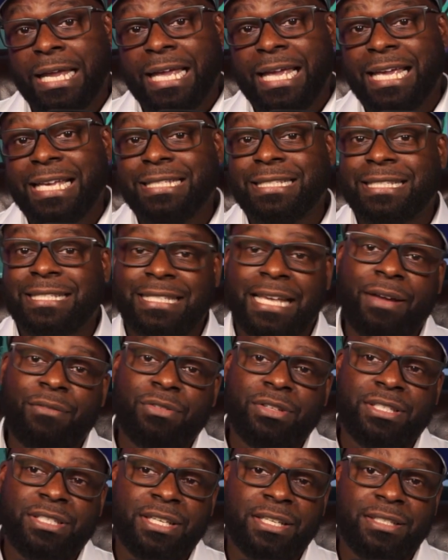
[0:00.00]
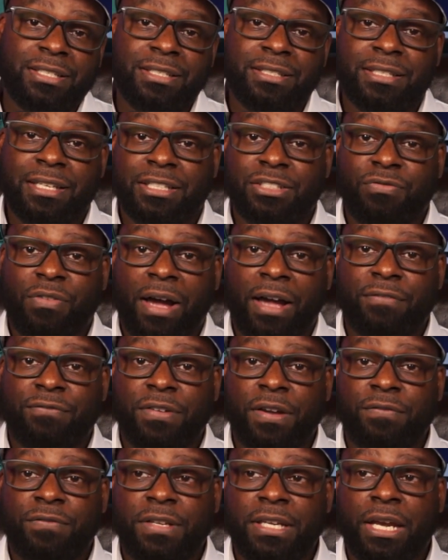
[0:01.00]
is
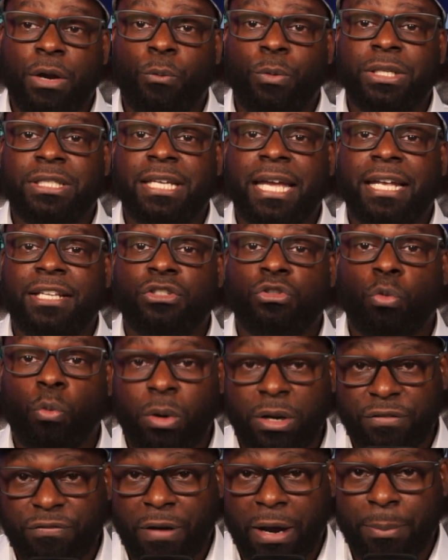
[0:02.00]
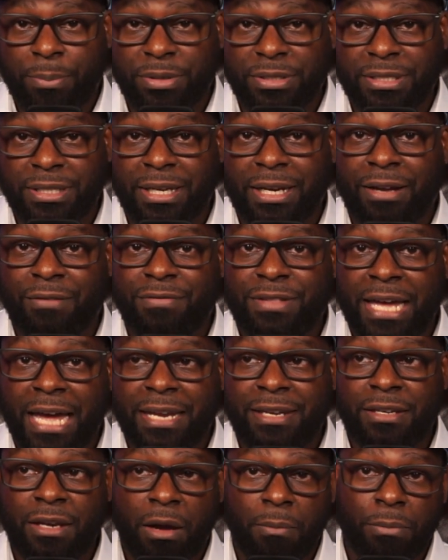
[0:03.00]
$766,550 and we take 25% of
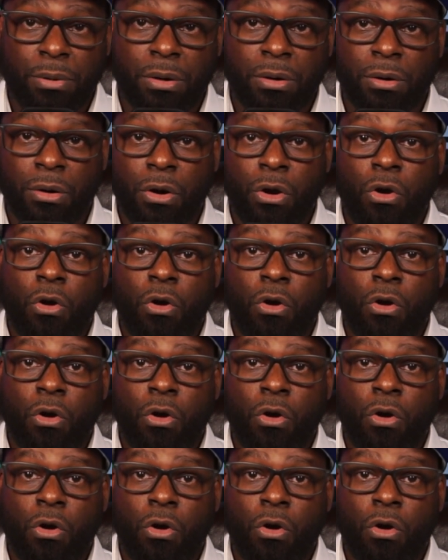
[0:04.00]
that number,